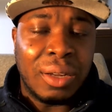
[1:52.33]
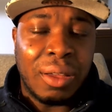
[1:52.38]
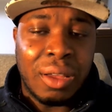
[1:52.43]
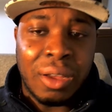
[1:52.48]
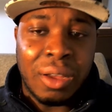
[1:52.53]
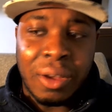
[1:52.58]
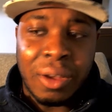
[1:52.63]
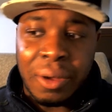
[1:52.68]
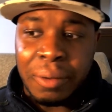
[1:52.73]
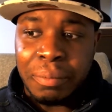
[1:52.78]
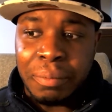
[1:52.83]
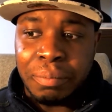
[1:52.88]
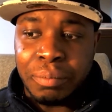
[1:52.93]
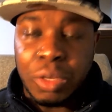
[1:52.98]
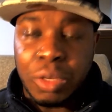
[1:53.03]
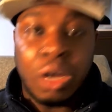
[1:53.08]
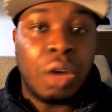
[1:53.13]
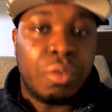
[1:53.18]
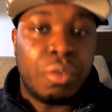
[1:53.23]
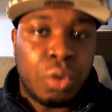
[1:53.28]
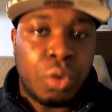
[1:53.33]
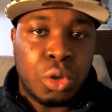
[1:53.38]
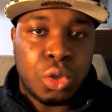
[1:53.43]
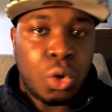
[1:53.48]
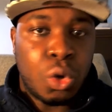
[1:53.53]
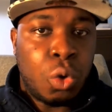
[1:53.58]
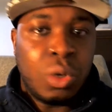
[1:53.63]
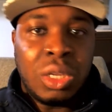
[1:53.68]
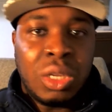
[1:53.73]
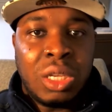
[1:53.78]
Of course,
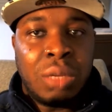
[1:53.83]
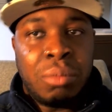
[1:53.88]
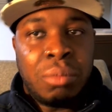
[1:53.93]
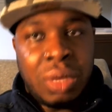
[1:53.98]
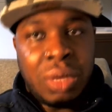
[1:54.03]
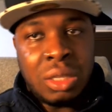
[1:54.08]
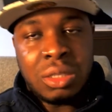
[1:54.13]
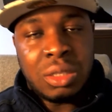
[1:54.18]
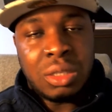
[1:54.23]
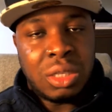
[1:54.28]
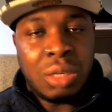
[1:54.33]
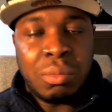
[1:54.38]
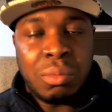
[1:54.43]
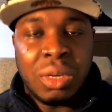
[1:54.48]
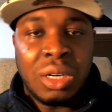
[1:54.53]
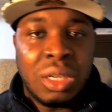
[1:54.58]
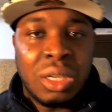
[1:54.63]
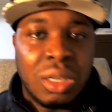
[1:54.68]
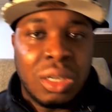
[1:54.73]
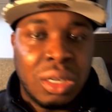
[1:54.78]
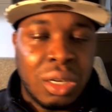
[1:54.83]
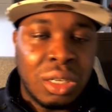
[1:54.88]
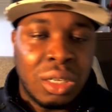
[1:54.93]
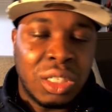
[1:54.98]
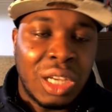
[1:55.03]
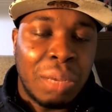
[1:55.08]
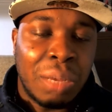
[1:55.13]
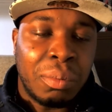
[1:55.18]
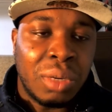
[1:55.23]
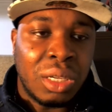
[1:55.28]
Oni means demon in
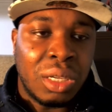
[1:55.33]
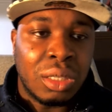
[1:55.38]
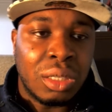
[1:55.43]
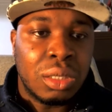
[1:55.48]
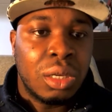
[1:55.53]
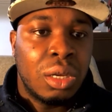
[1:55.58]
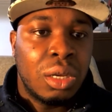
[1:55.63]
Japanese.